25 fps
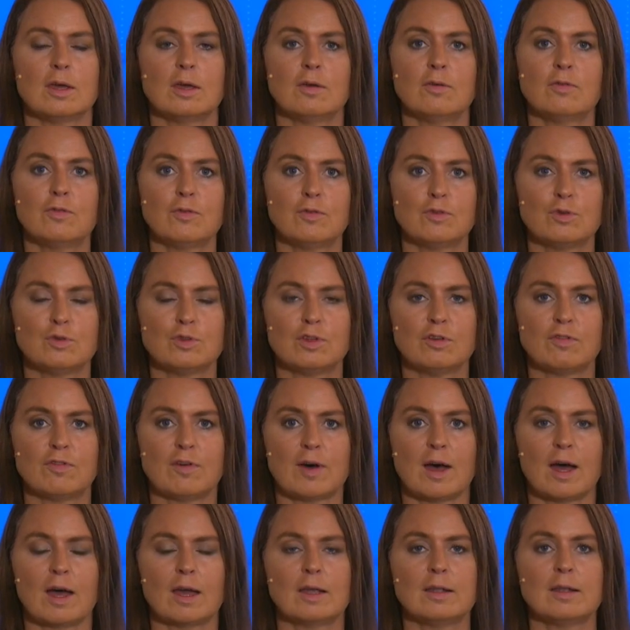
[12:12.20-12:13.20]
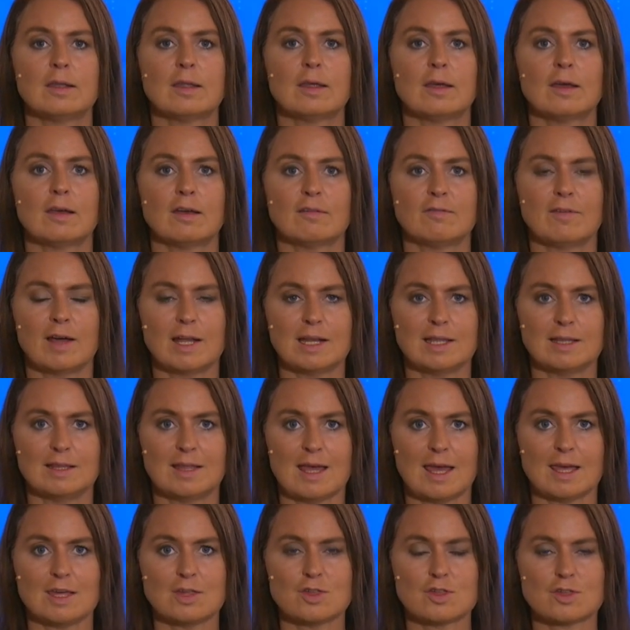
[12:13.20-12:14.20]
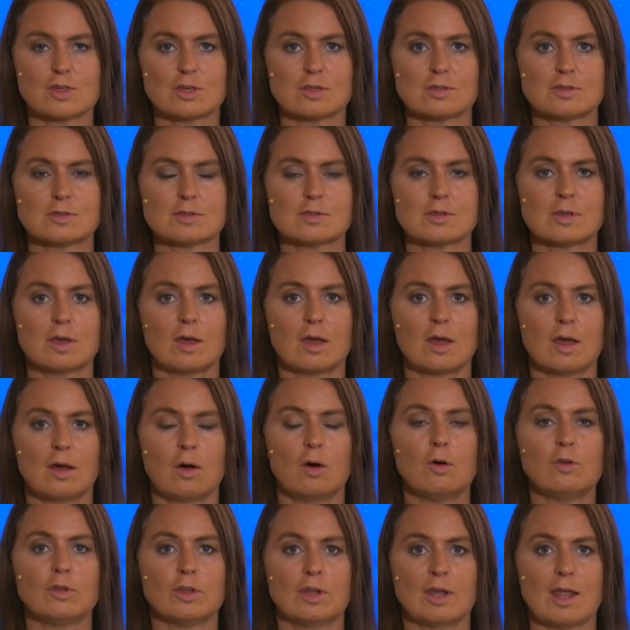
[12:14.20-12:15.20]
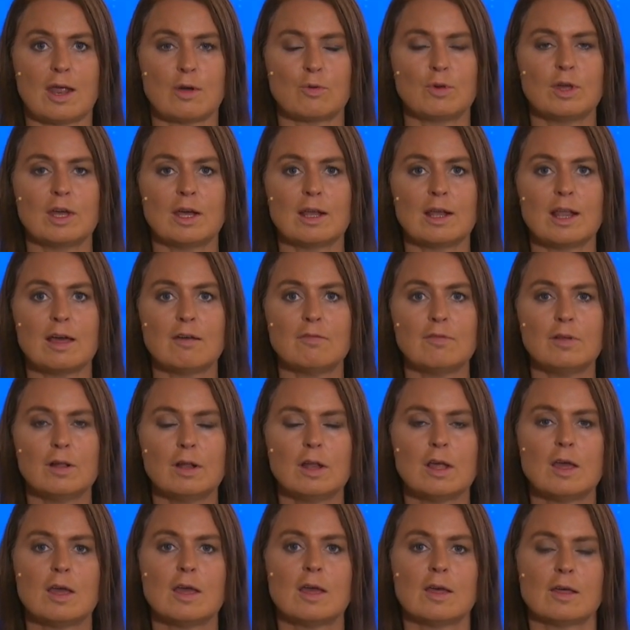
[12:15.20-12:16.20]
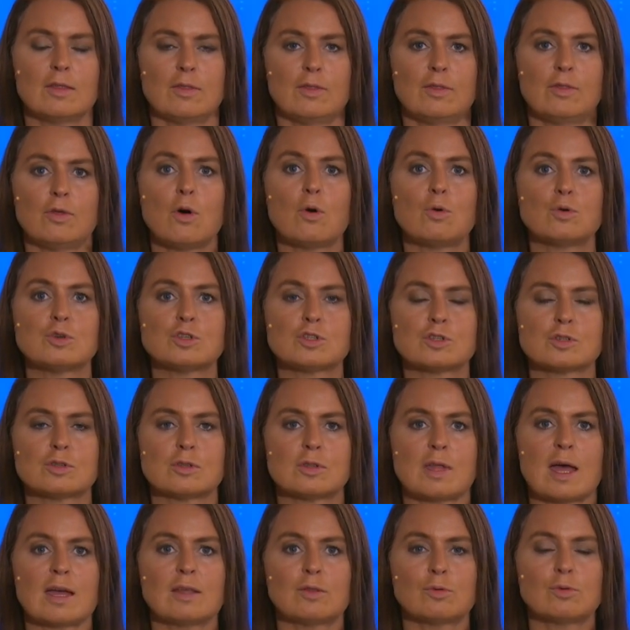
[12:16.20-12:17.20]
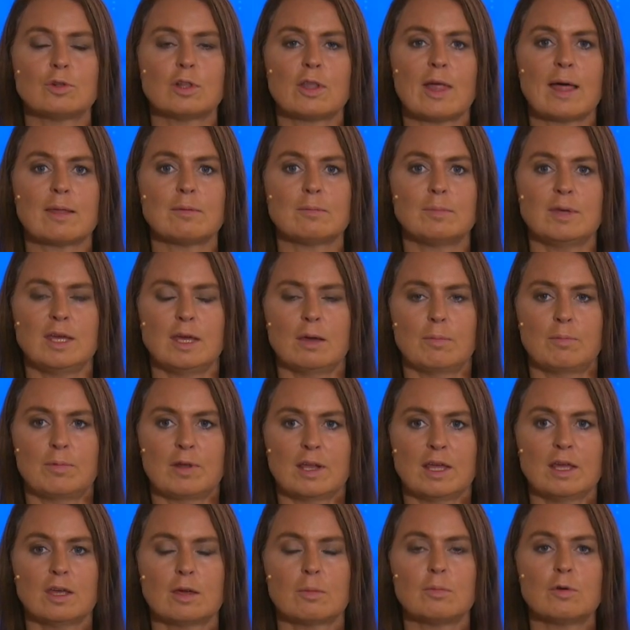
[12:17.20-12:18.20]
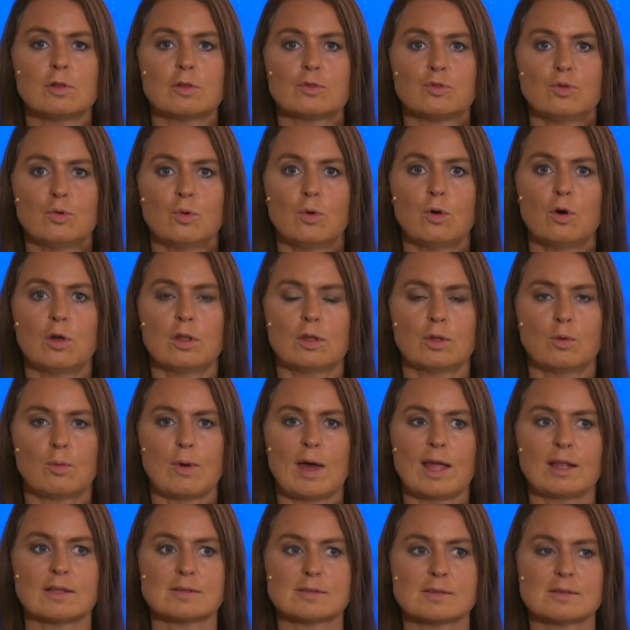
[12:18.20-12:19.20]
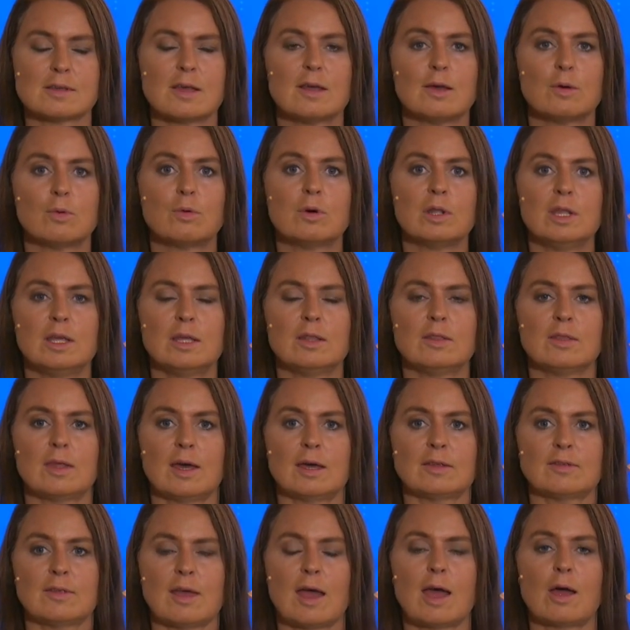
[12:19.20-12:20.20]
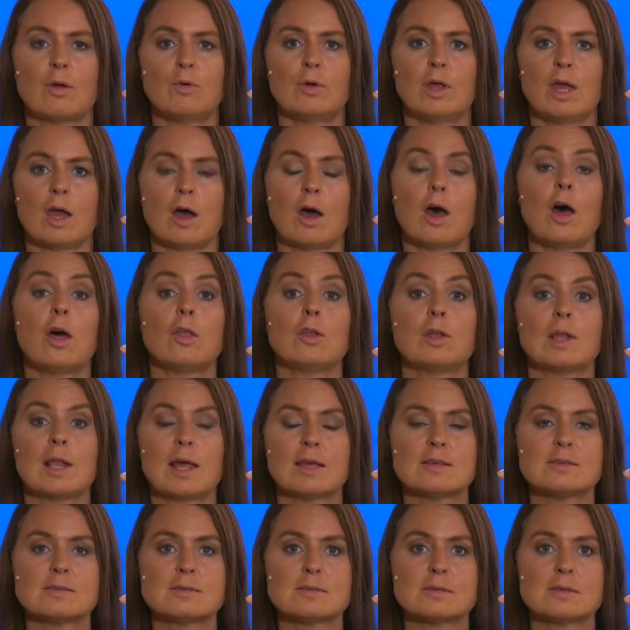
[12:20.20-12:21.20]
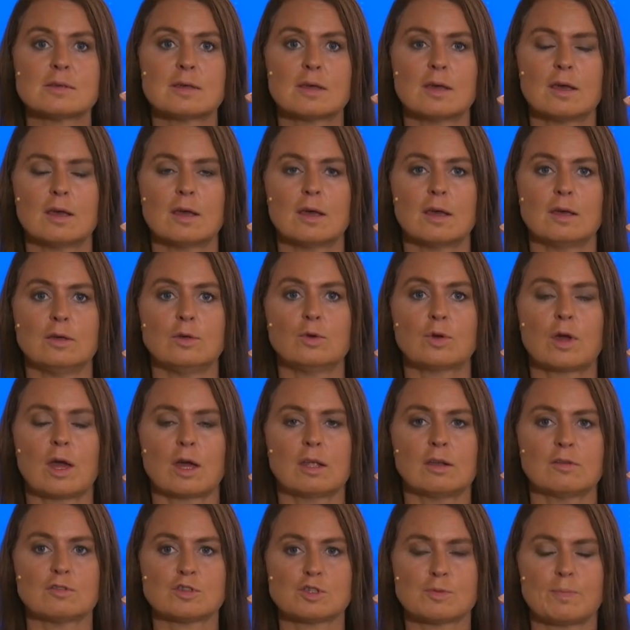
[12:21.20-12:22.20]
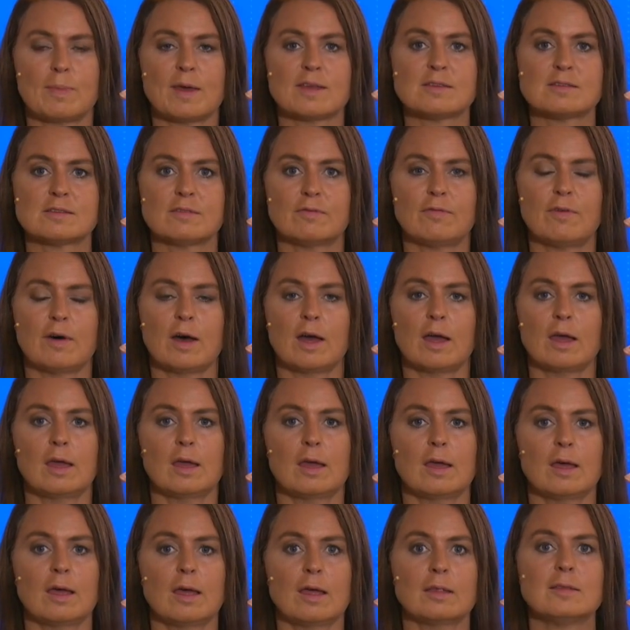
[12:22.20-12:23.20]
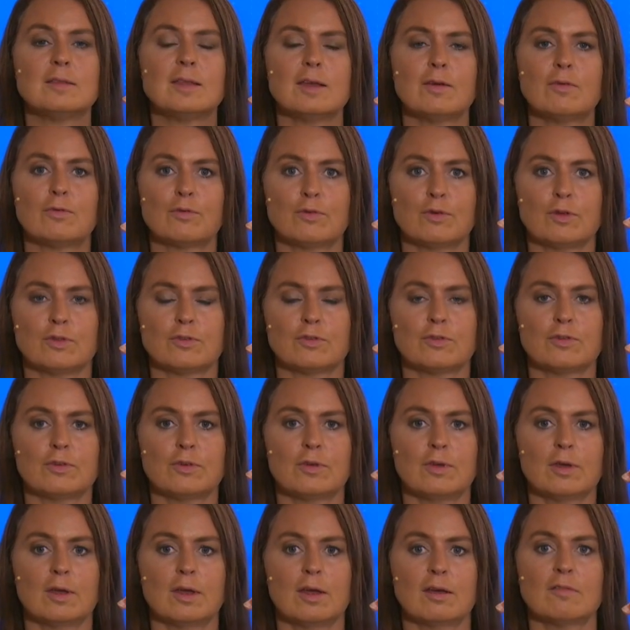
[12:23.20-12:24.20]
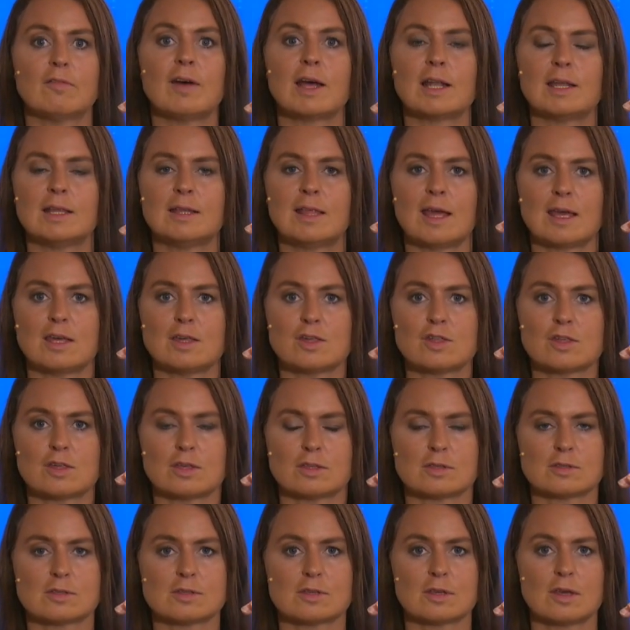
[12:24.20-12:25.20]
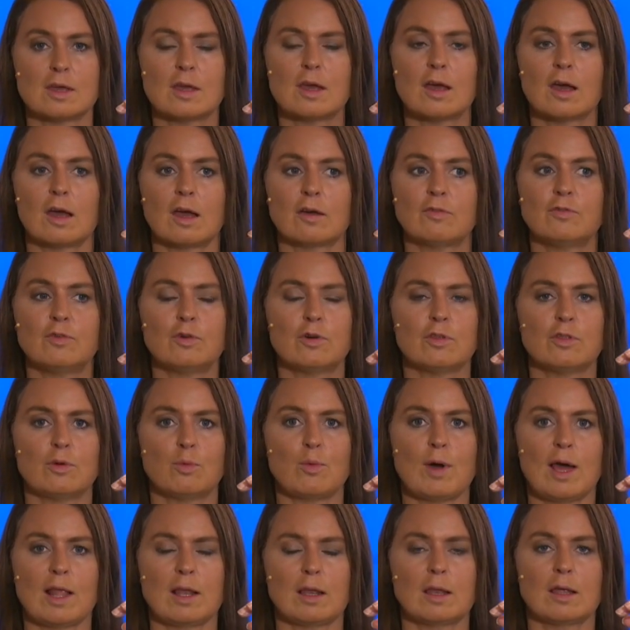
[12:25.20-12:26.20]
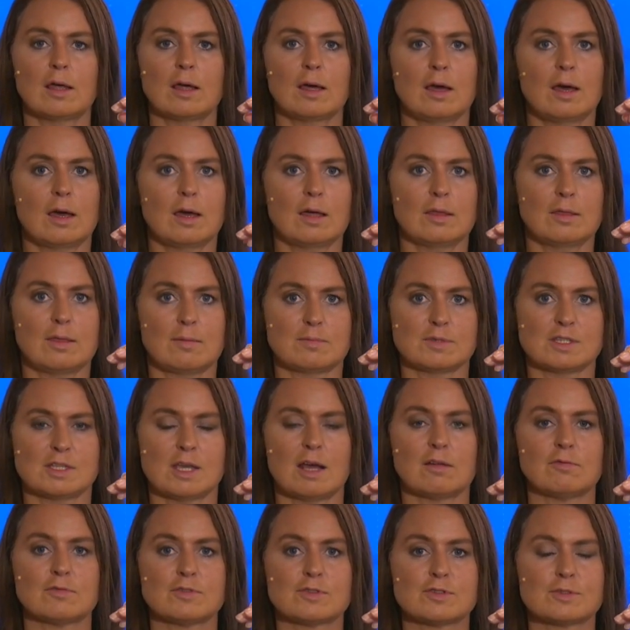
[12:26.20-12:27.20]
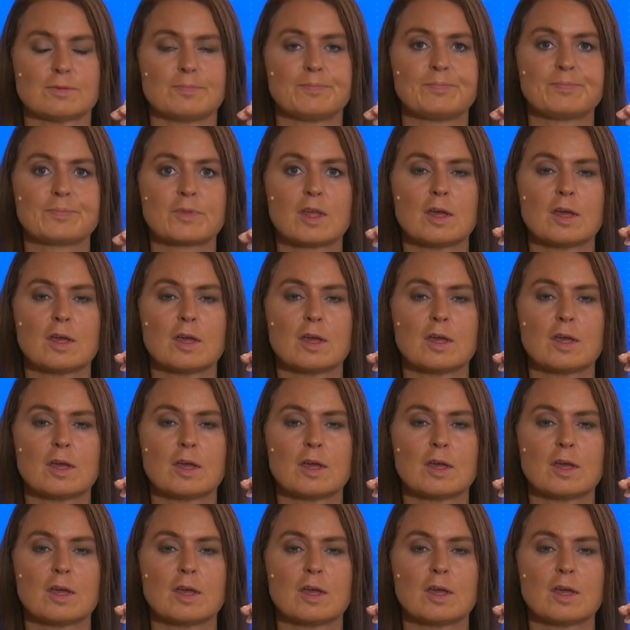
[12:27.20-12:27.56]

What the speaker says: if you define validations on an area level, that will then be applicable to all the wells within that area, unless you kind of specify different validations for the well themselves.